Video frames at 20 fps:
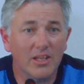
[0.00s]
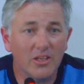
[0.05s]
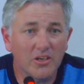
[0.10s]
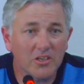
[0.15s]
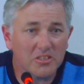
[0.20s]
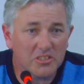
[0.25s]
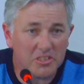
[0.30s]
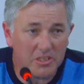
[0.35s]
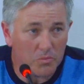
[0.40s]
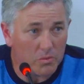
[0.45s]

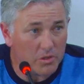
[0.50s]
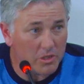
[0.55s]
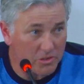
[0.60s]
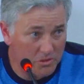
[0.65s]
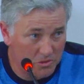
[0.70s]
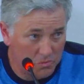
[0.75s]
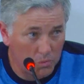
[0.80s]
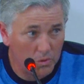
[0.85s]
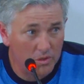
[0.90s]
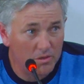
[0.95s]
looked at
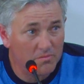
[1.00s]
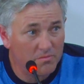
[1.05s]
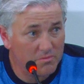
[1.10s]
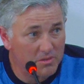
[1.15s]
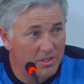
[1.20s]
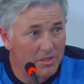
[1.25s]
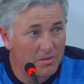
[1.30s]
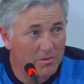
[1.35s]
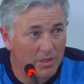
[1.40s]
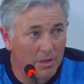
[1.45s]
was, one,
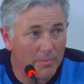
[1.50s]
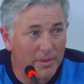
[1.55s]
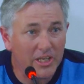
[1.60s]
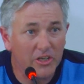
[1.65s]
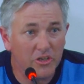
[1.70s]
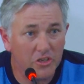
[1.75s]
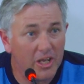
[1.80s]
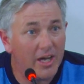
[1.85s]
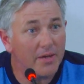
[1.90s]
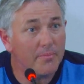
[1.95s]
I mean,
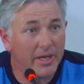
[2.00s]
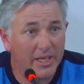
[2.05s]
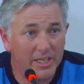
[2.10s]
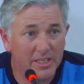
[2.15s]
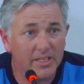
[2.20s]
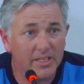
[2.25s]
could I make a